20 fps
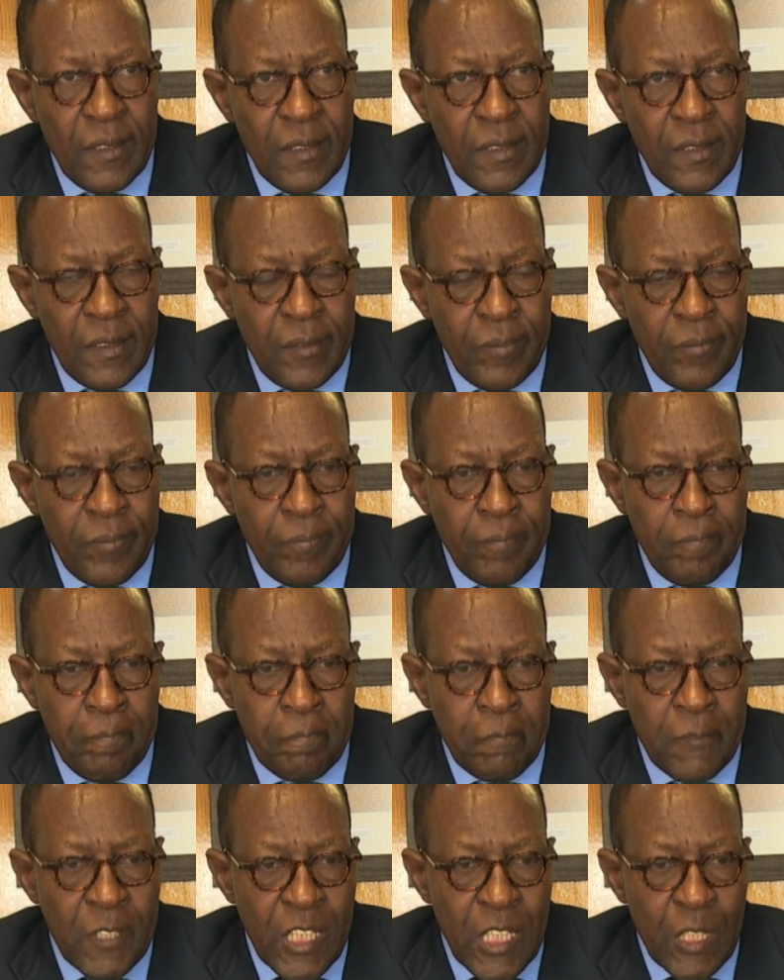
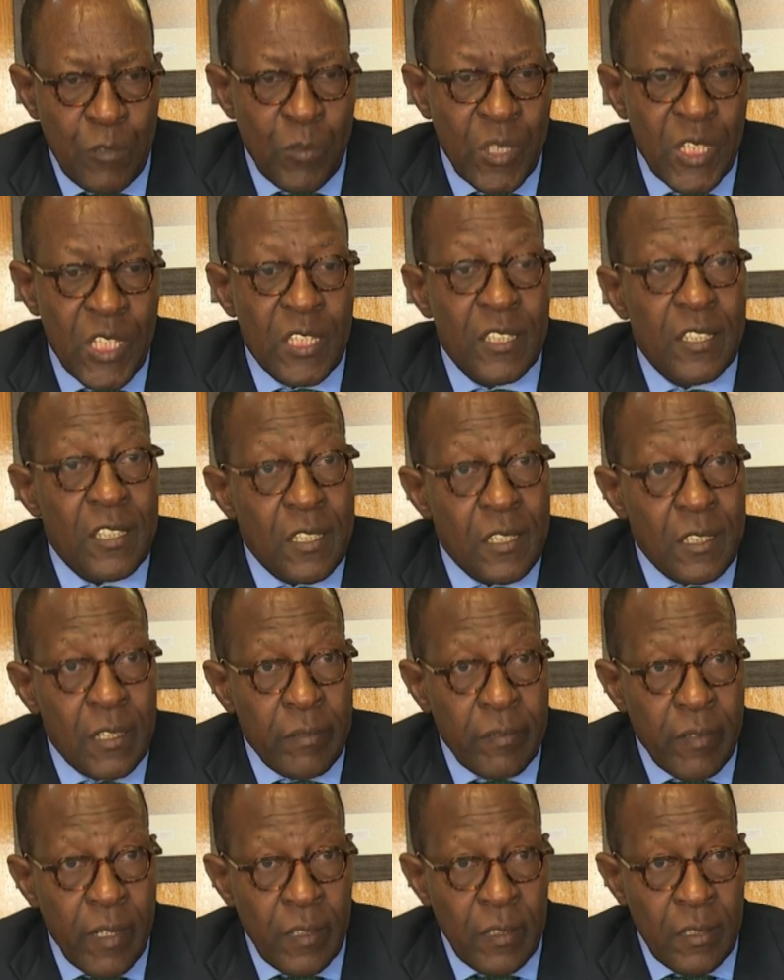The situation is
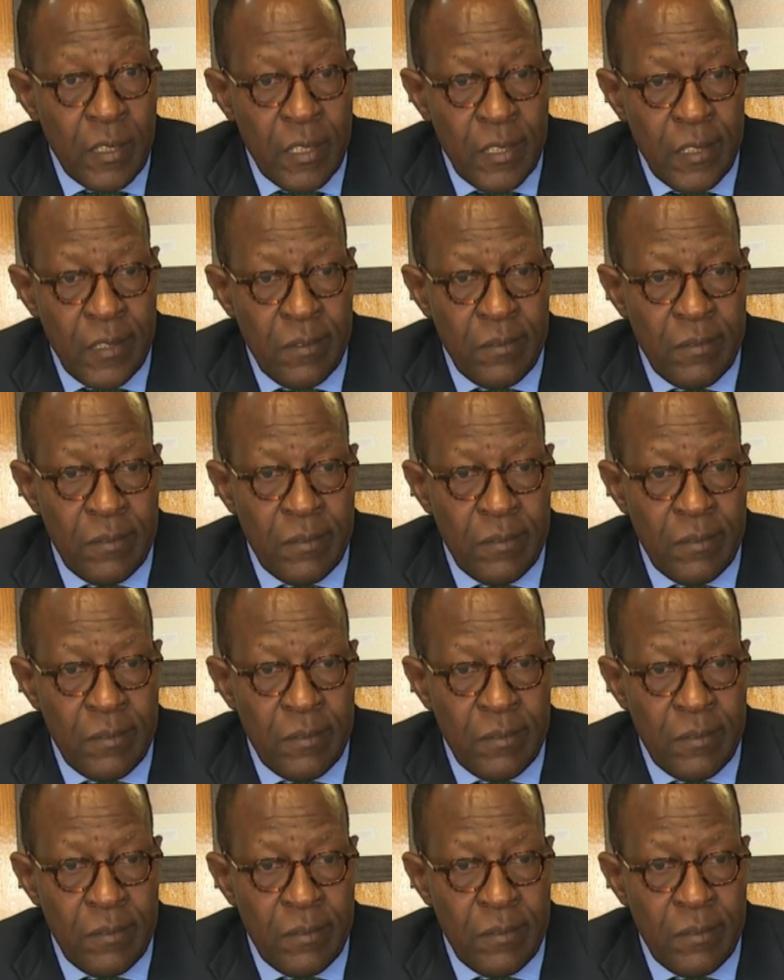different